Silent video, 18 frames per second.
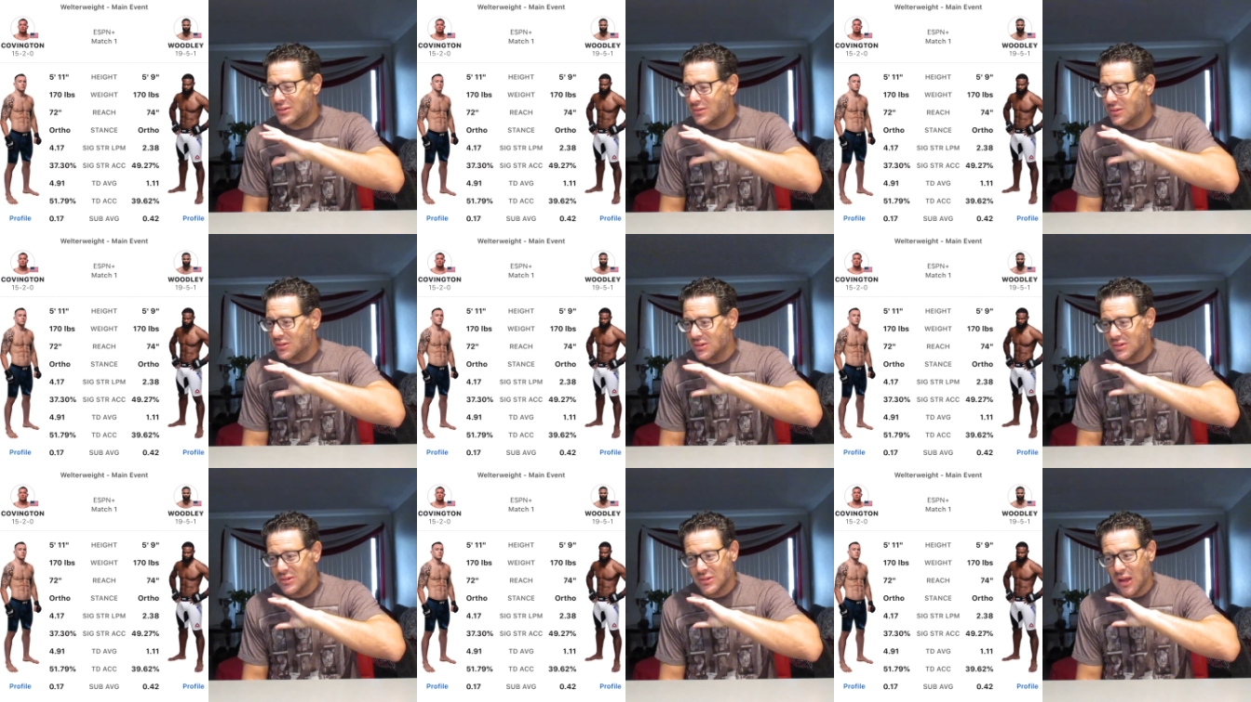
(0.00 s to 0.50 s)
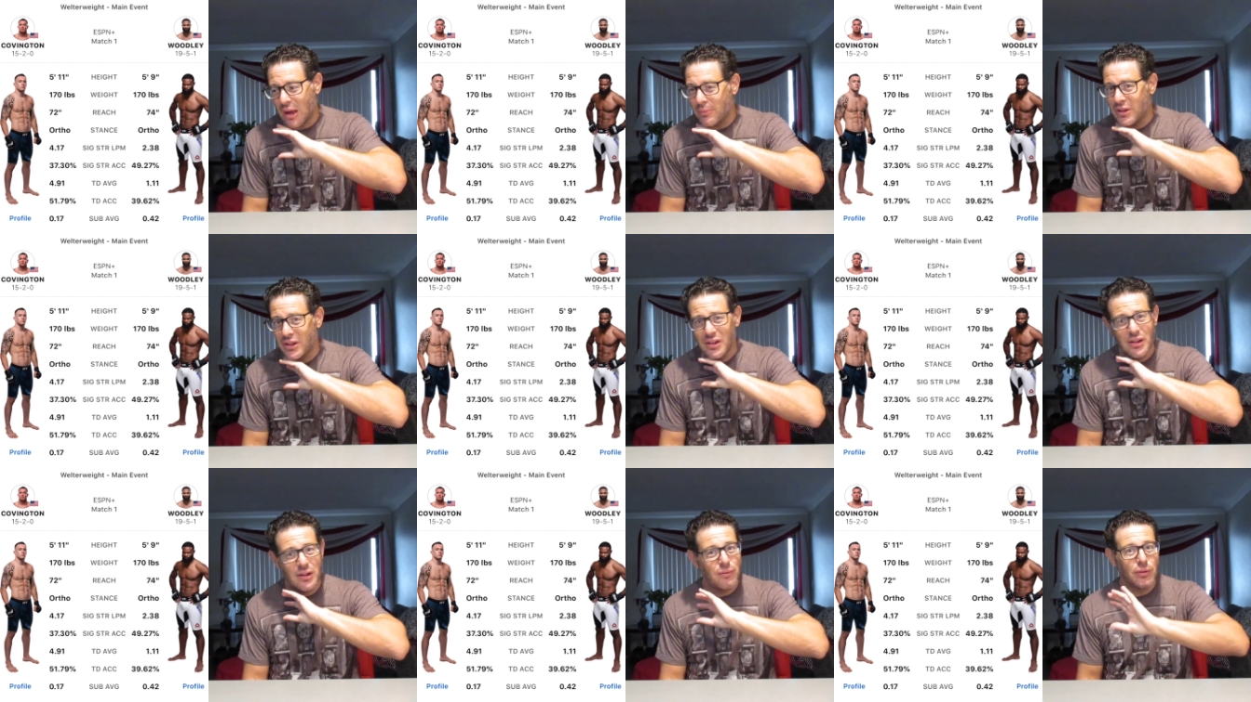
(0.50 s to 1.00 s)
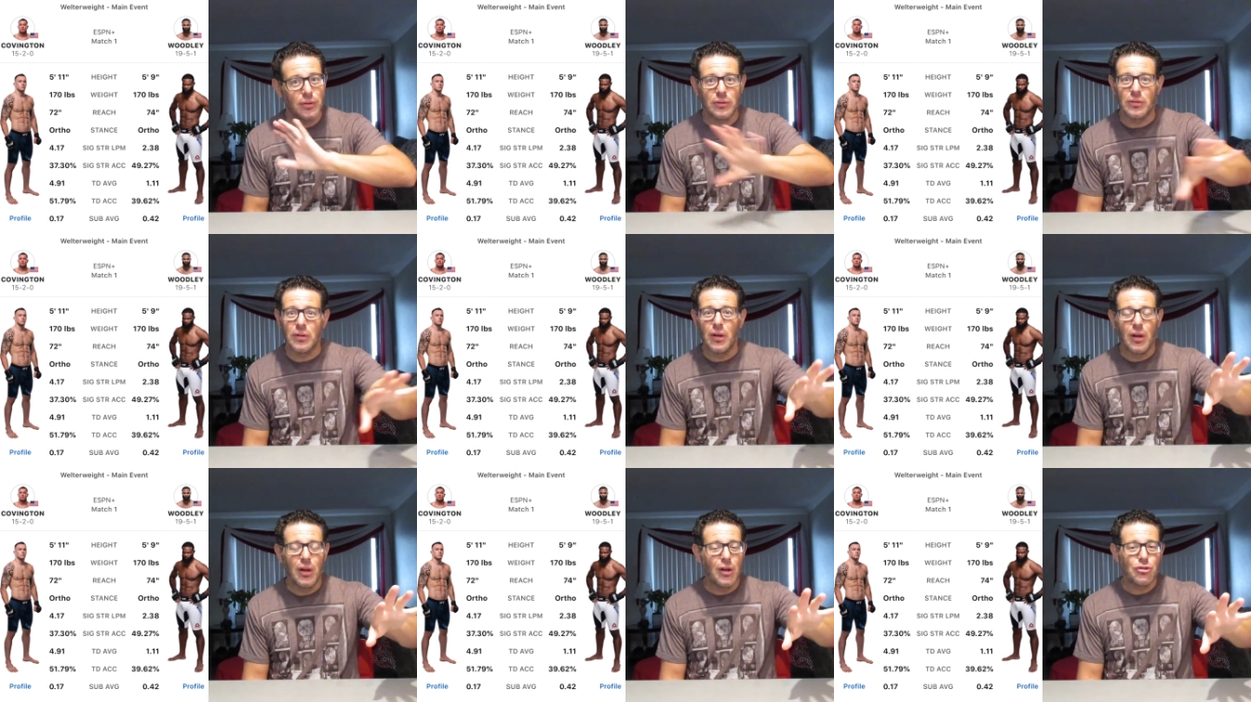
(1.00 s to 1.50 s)
He didn't
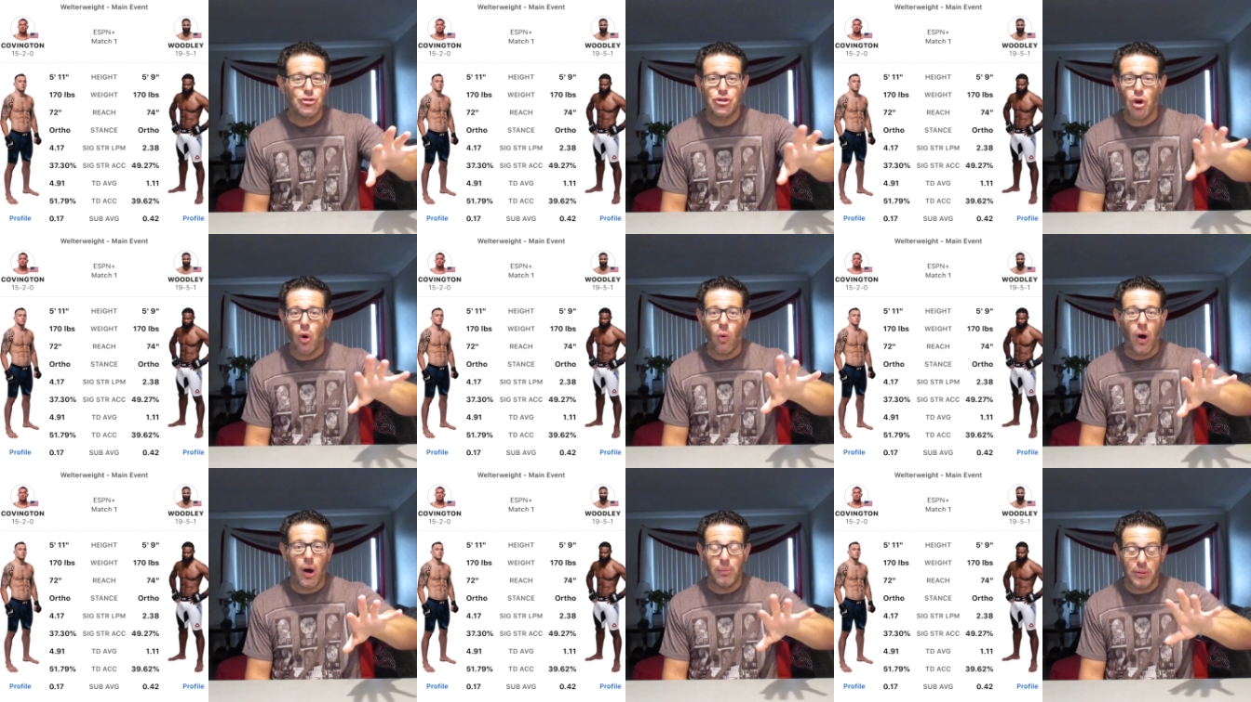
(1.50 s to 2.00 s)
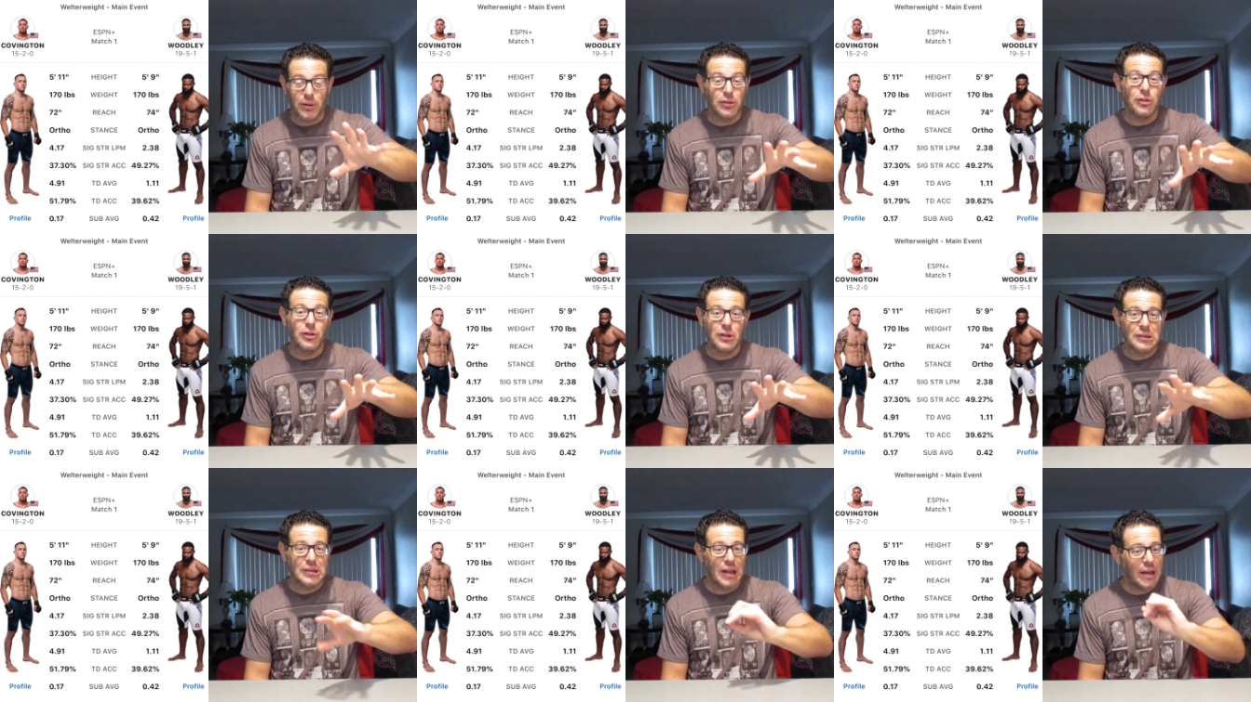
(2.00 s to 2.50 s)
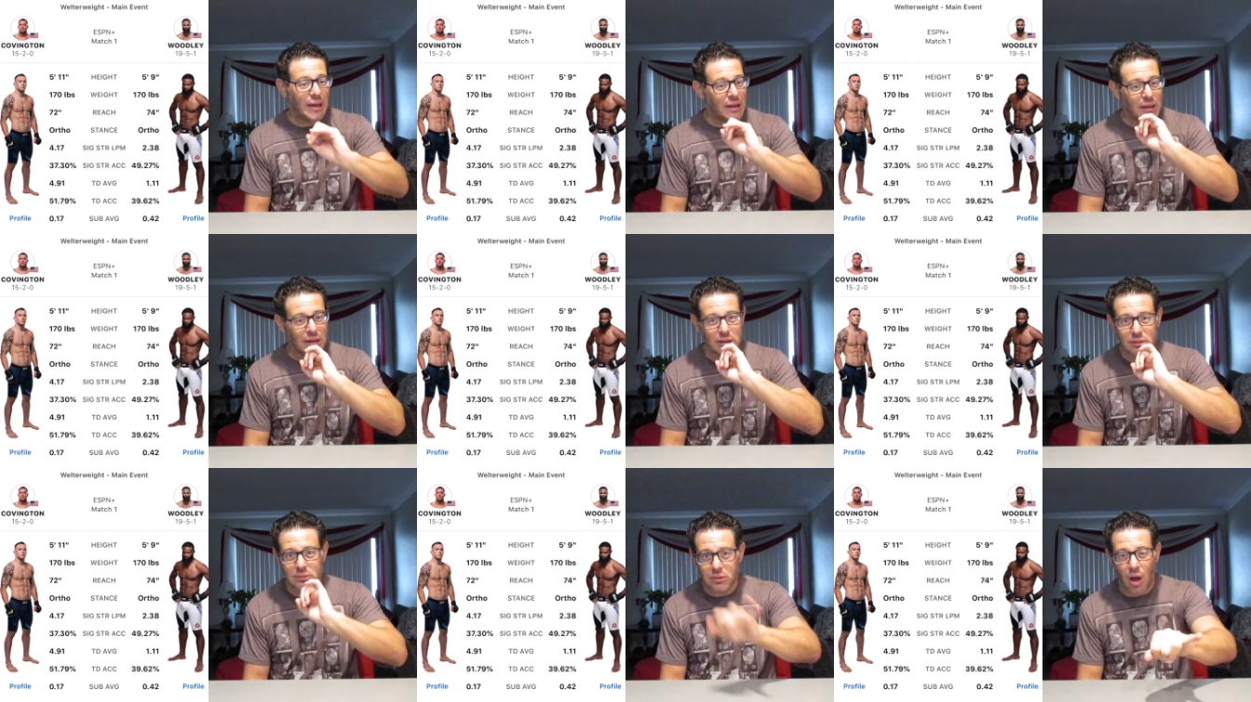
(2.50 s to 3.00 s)
even show up. It looked like
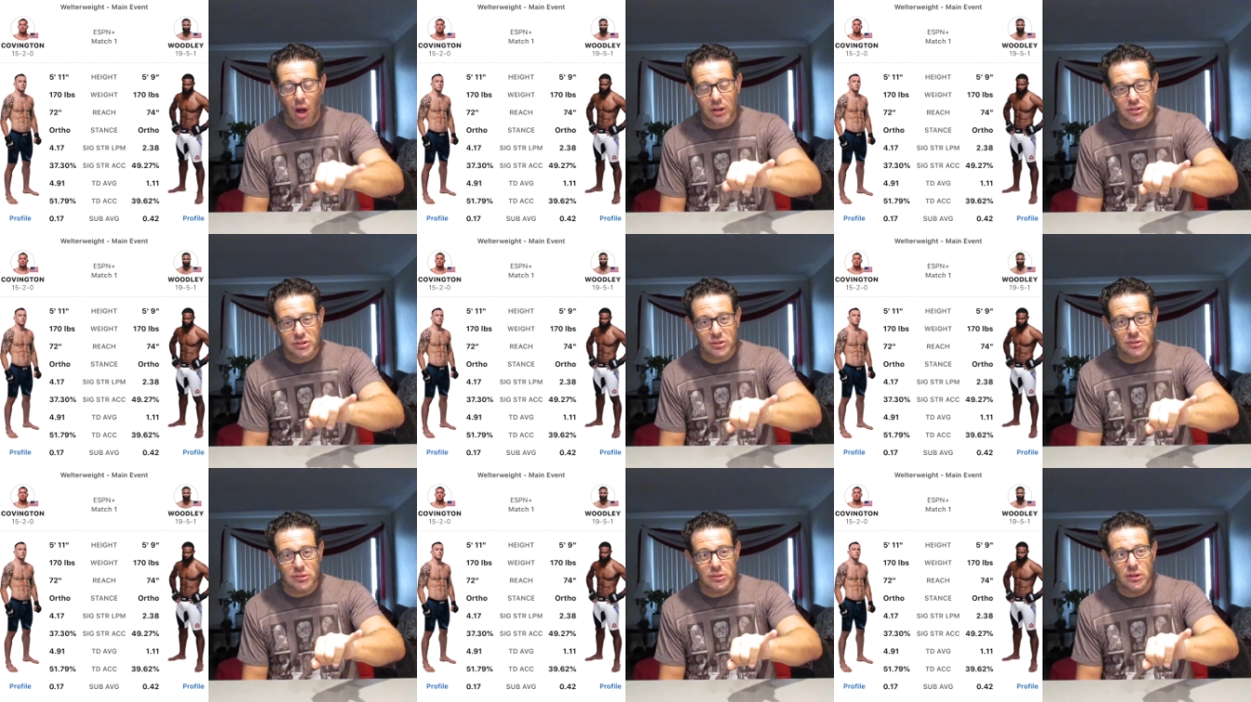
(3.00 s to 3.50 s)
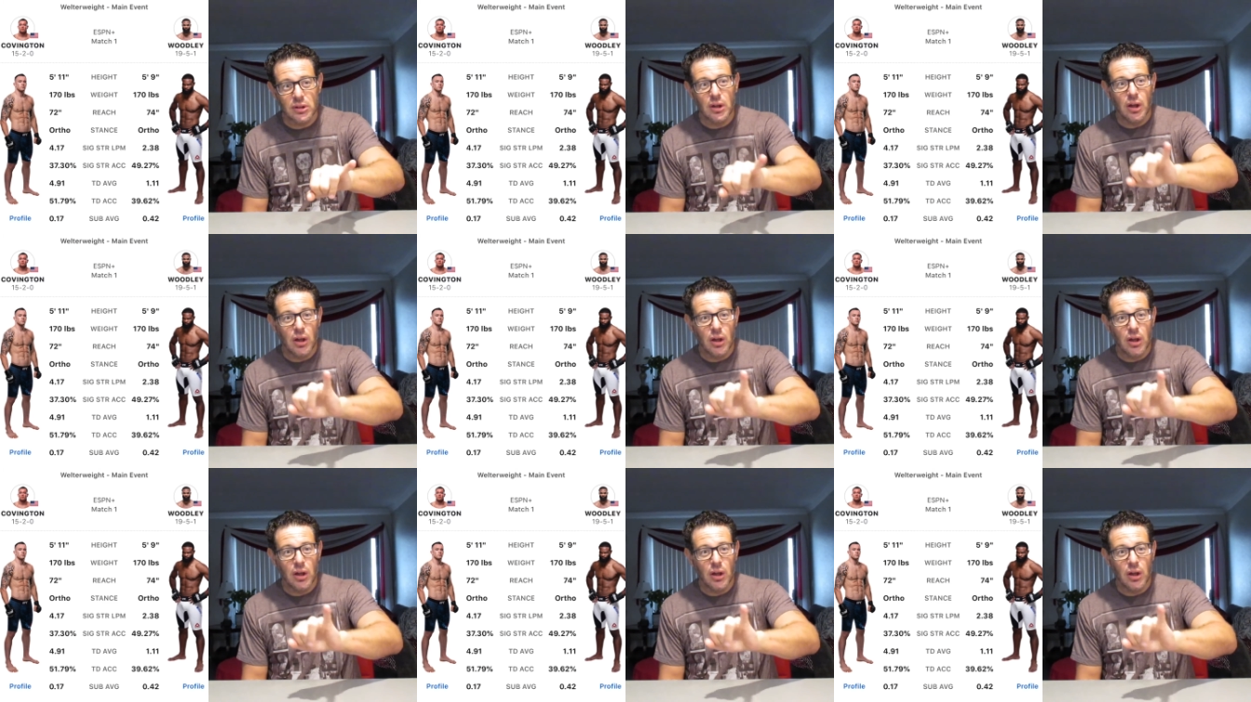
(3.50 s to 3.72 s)
he lost to